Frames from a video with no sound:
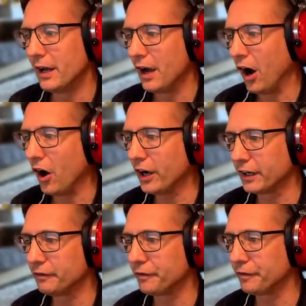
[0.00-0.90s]
I
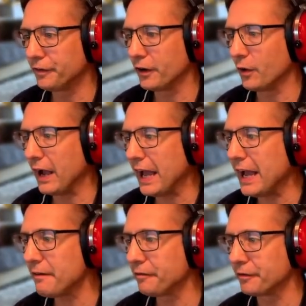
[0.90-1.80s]
can feel
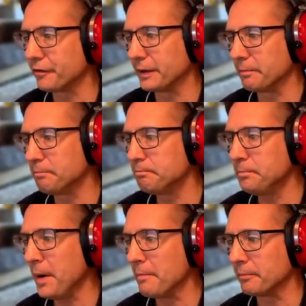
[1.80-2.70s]
every
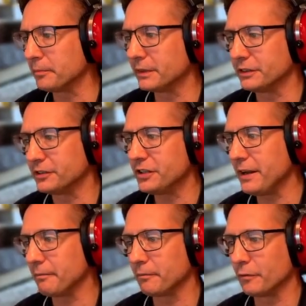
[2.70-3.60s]
bump,
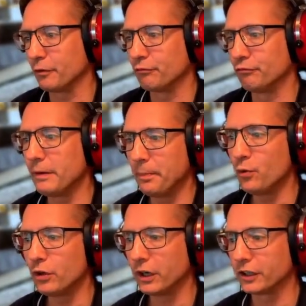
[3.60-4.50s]
dip,
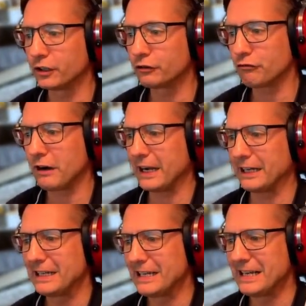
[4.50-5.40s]
ripple and
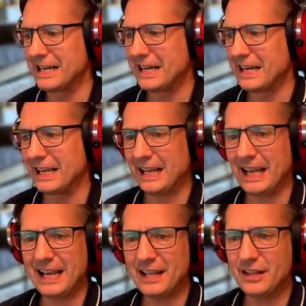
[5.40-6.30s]
crack
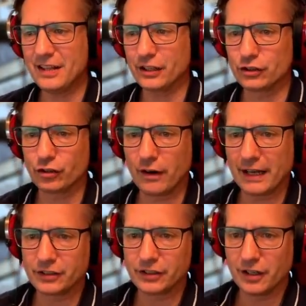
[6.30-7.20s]
in the
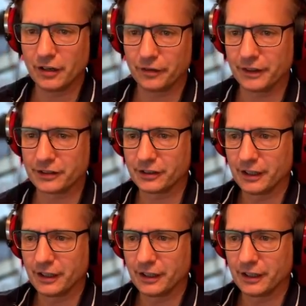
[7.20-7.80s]
track surface.